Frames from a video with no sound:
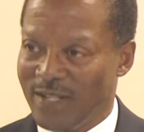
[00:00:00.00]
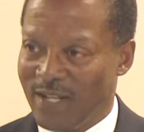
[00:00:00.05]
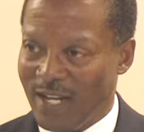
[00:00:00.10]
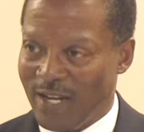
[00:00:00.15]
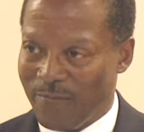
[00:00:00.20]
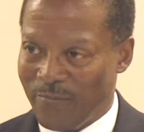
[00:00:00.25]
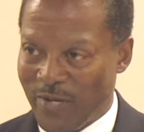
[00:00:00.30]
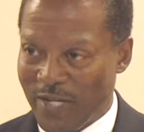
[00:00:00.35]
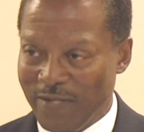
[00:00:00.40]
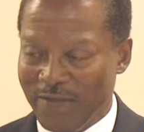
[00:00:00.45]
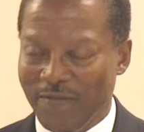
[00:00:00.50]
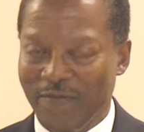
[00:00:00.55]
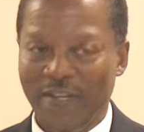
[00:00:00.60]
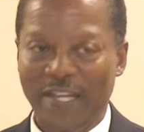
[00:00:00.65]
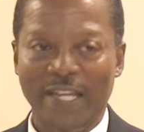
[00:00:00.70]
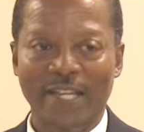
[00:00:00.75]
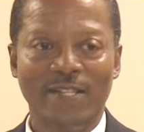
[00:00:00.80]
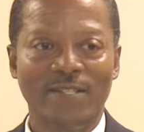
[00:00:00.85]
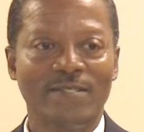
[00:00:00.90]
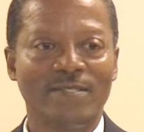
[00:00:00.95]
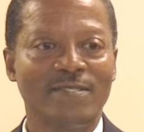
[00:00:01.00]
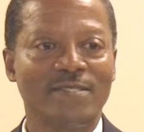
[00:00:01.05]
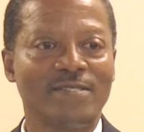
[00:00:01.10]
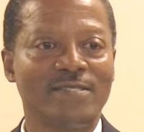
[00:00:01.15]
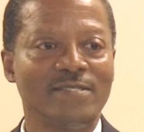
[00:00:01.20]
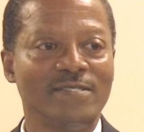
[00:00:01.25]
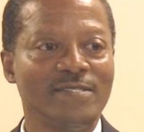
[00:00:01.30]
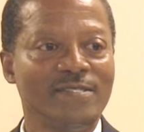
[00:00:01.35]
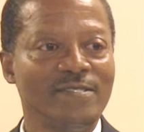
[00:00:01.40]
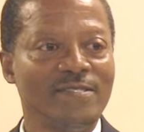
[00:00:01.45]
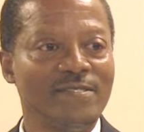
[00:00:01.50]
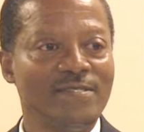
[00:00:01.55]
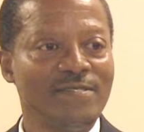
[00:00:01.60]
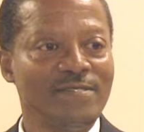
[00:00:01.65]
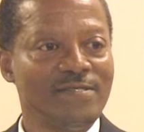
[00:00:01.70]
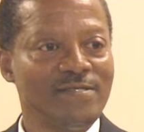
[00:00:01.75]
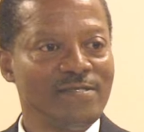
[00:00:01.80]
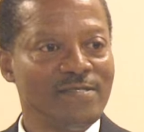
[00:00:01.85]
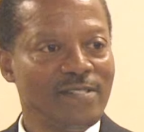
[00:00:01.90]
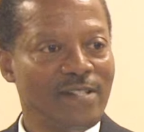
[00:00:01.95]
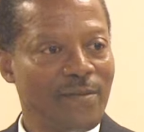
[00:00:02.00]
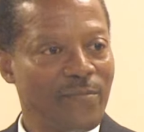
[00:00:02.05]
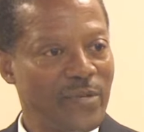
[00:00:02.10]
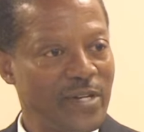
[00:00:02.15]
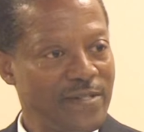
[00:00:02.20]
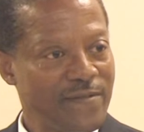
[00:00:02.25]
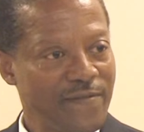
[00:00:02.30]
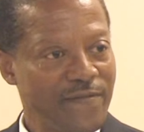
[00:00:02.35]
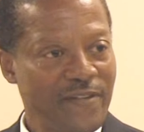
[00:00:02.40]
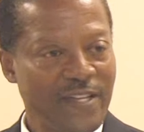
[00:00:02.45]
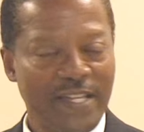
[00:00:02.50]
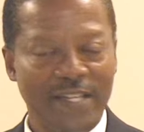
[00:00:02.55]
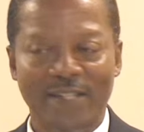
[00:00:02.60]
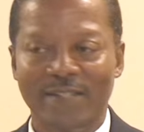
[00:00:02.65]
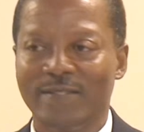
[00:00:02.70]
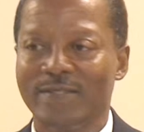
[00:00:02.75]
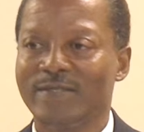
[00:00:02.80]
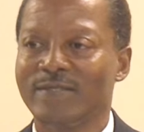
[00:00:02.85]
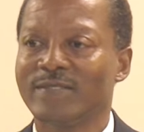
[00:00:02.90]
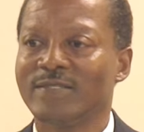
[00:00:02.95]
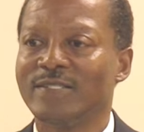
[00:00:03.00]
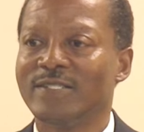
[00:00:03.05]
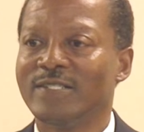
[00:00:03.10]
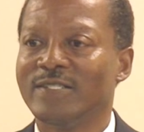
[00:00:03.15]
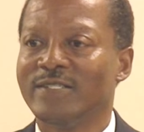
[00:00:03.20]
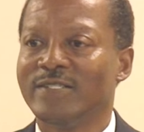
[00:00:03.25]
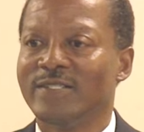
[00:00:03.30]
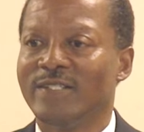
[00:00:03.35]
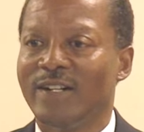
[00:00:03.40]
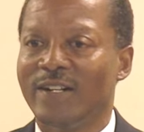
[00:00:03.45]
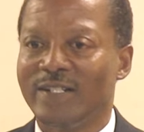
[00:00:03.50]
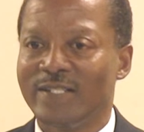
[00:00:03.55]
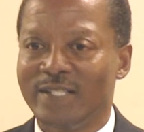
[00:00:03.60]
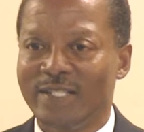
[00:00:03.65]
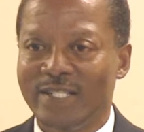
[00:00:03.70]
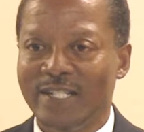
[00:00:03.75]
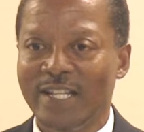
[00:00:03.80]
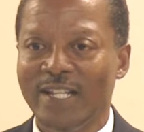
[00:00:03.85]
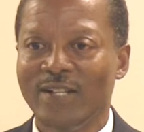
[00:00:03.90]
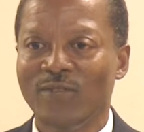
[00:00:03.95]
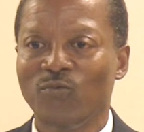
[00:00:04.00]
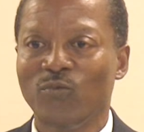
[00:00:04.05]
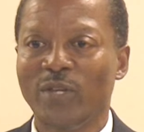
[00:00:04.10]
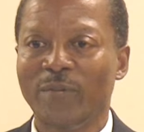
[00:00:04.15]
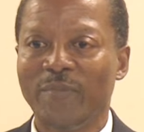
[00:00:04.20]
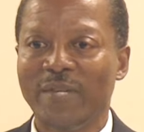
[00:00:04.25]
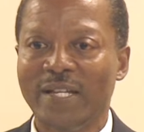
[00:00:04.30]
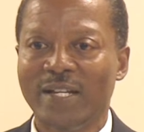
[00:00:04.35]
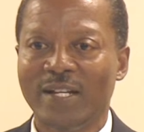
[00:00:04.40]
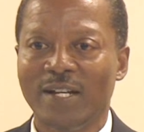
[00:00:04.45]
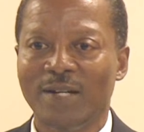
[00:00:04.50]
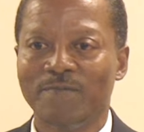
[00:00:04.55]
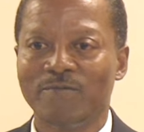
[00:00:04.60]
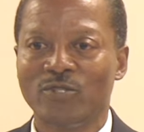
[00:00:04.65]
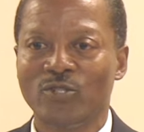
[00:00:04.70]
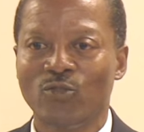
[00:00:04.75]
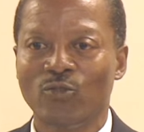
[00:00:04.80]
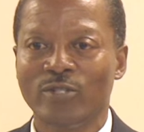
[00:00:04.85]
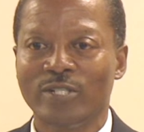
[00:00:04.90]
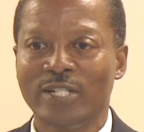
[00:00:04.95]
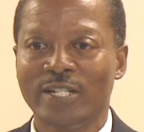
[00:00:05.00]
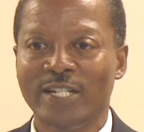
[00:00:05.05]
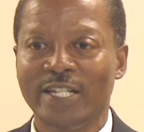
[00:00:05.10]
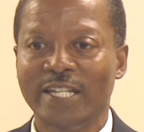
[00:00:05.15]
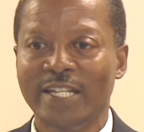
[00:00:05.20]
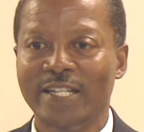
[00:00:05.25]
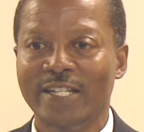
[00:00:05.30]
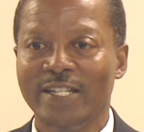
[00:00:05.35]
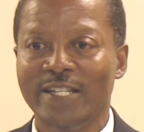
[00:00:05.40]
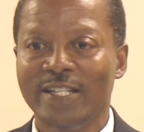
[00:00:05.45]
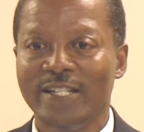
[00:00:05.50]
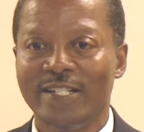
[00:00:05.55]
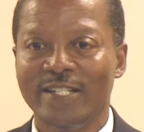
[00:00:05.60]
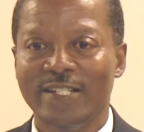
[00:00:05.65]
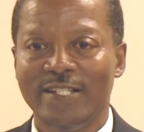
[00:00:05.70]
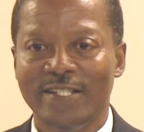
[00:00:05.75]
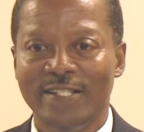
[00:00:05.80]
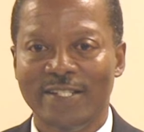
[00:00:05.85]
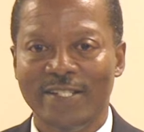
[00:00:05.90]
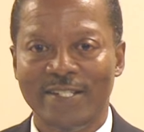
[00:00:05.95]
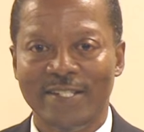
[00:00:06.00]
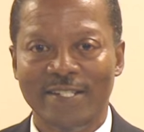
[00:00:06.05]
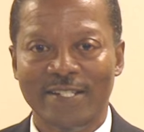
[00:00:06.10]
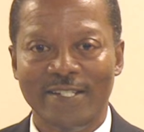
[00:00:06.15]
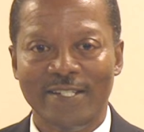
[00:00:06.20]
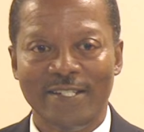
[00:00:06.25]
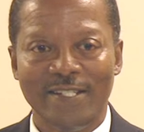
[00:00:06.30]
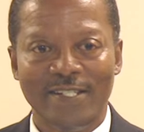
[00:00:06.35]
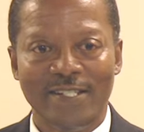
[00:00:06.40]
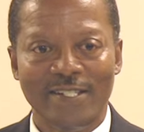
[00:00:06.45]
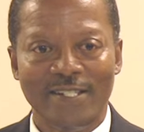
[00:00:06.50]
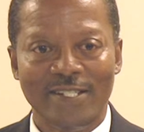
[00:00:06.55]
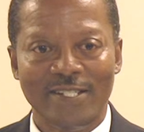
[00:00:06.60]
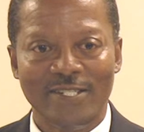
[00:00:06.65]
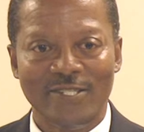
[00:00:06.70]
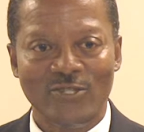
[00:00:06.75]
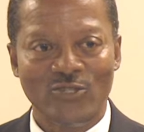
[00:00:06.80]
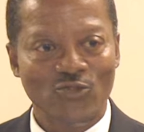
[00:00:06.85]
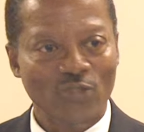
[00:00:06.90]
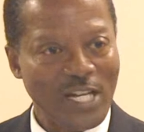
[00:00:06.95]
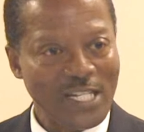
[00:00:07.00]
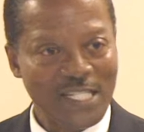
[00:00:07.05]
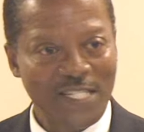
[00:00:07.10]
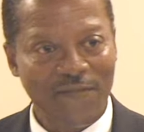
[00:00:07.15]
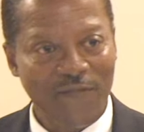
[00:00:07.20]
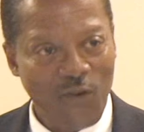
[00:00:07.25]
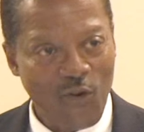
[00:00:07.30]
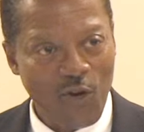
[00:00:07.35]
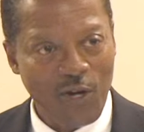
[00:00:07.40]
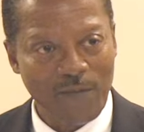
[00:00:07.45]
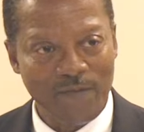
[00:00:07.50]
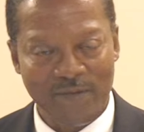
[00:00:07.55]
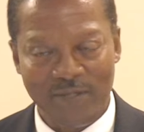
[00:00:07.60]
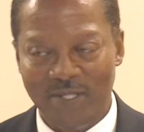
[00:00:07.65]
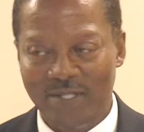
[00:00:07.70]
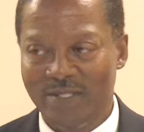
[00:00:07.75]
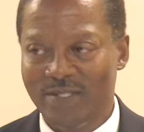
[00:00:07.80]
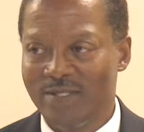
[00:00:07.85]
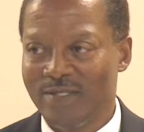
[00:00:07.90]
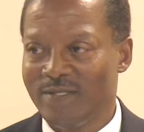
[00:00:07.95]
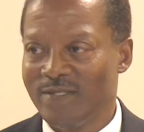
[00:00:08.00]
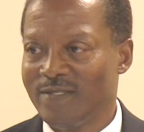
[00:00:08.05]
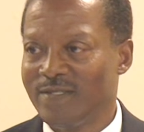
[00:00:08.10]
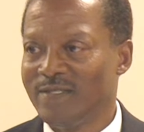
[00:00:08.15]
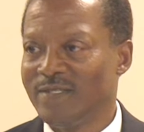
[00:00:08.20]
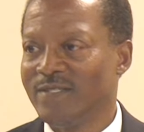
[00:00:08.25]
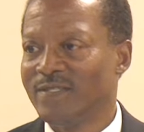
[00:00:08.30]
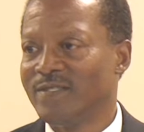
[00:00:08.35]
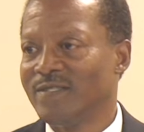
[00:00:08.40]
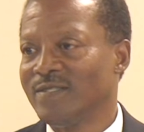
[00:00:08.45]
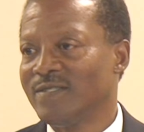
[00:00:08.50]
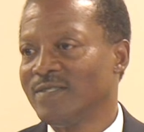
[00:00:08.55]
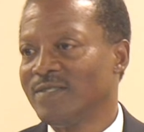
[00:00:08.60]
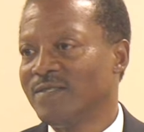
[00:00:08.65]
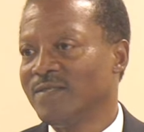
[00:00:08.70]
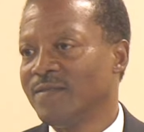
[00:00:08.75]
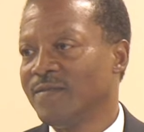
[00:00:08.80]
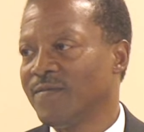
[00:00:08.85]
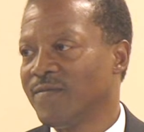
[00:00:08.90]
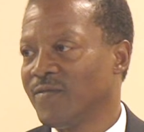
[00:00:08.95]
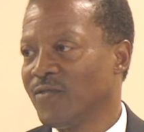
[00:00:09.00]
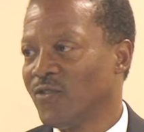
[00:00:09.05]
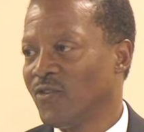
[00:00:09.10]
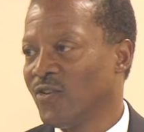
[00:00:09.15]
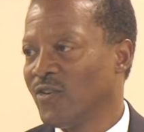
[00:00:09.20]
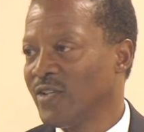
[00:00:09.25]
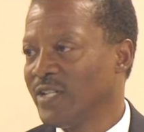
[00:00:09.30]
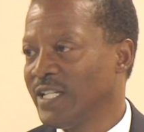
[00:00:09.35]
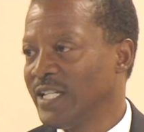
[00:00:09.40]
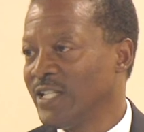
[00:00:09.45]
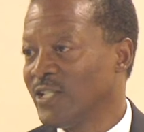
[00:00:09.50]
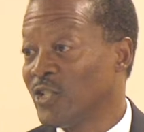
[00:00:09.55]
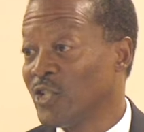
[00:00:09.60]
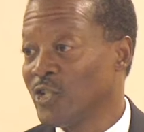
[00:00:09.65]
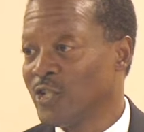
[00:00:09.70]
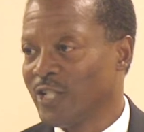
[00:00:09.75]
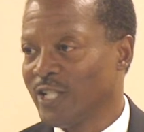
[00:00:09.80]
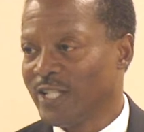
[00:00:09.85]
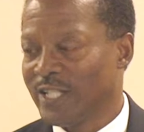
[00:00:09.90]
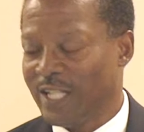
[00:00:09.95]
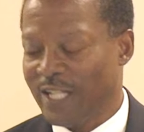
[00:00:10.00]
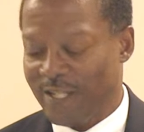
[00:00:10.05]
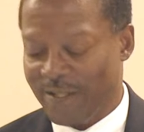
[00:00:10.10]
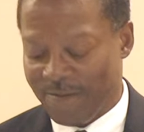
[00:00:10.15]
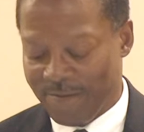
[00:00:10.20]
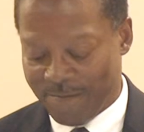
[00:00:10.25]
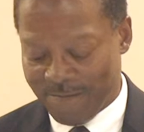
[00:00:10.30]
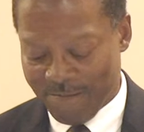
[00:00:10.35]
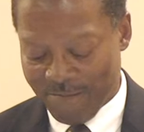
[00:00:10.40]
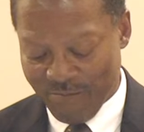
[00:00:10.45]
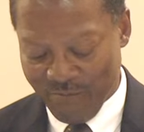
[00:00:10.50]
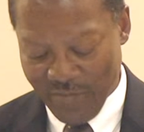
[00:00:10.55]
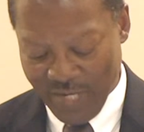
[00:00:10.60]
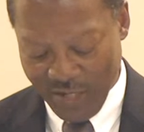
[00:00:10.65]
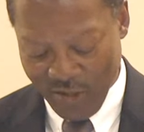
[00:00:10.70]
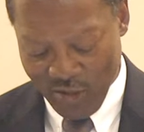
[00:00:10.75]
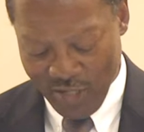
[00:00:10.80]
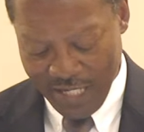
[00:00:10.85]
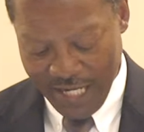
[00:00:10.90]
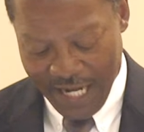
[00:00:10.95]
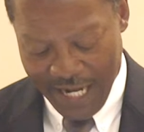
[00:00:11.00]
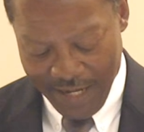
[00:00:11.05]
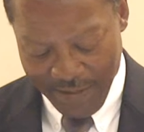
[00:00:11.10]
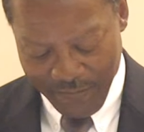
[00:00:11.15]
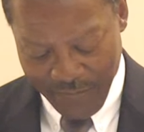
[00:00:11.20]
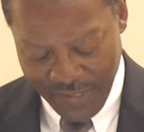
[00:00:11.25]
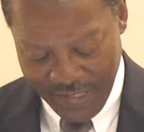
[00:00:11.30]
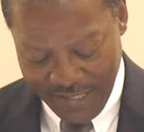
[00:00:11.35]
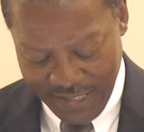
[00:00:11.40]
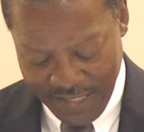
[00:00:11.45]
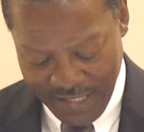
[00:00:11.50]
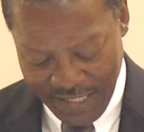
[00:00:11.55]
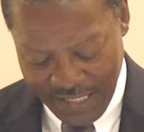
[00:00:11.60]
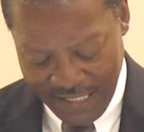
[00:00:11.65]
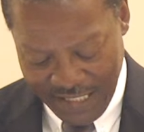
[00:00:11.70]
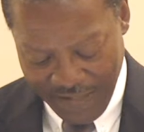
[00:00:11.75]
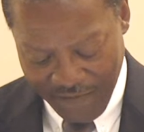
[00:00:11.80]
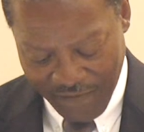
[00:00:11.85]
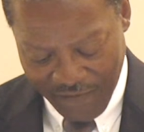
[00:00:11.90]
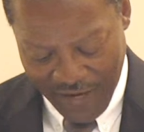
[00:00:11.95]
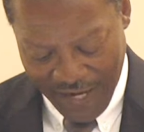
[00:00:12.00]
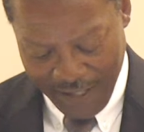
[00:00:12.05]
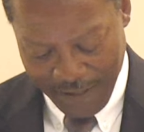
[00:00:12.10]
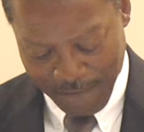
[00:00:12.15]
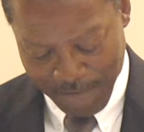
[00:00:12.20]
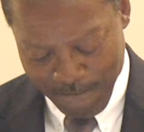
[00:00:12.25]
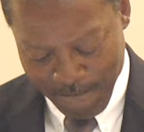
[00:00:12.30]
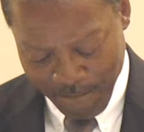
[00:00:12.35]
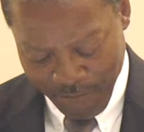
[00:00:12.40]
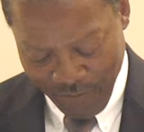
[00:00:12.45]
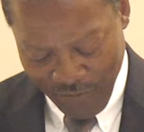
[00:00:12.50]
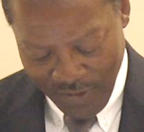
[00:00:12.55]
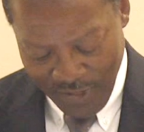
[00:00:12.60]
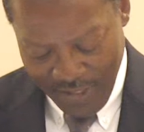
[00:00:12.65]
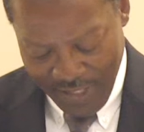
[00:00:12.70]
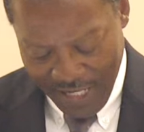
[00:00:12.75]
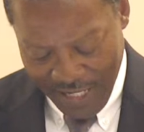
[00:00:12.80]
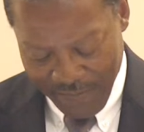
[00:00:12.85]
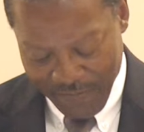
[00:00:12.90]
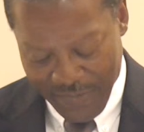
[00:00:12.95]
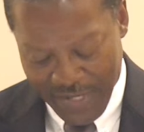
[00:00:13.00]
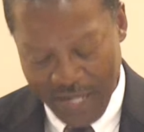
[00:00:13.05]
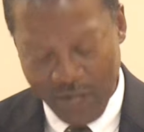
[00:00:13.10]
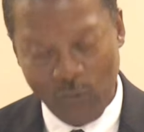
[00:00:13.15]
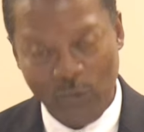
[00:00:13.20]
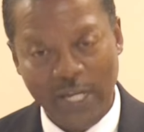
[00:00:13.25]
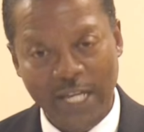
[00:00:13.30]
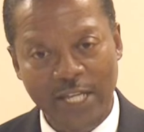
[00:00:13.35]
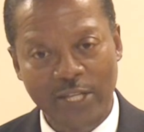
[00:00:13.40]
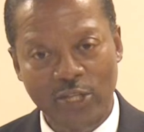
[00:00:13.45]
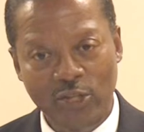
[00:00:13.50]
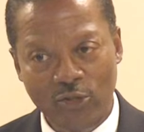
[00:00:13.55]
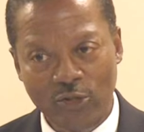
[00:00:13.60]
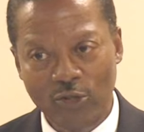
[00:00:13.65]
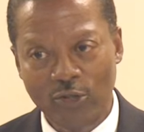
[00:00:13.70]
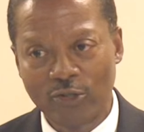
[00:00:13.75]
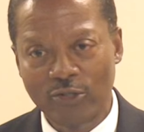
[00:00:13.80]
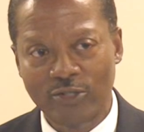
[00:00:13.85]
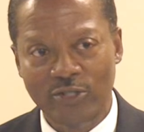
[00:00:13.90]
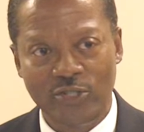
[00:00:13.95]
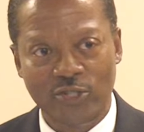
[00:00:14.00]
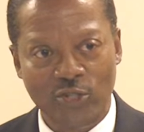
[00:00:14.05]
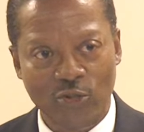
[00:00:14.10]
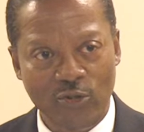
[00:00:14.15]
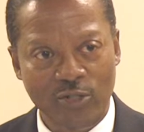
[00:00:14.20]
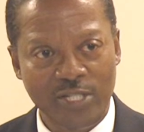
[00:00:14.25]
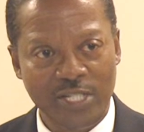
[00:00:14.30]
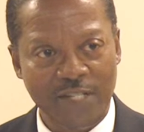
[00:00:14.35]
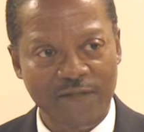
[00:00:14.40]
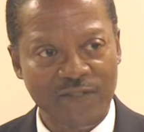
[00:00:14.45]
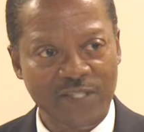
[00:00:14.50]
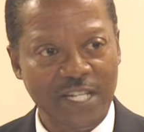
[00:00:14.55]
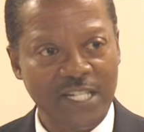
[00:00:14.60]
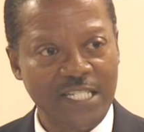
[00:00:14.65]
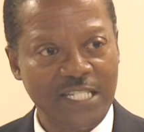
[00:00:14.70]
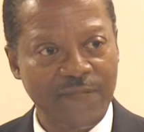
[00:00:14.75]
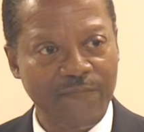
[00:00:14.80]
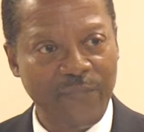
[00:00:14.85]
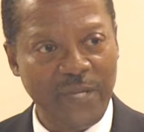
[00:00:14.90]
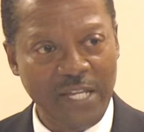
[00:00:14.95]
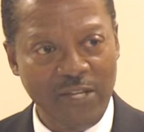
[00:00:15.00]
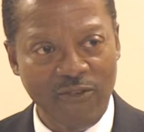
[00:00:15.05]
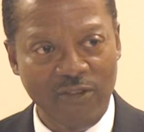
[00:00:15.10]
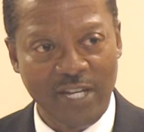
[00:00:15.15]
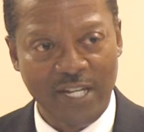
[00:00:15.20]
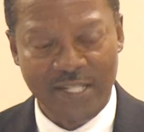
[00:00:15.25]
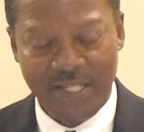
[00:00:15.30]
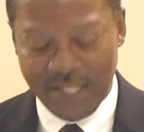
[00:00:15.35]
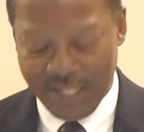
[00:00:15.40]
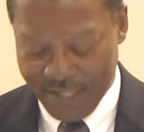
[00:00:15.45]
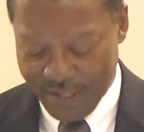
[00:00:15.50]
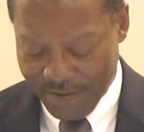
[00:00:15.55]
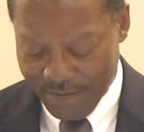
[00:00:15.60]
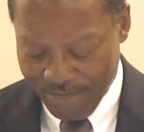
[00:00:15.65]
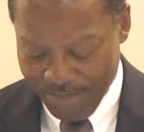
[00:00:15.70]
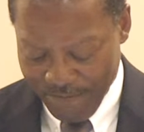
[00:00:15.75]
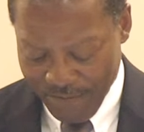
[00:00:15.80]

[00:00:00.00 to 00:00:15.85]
upon faith upon faith until we become totally transformed for eternity. May God help us to this effect, and may we use Joseph's experience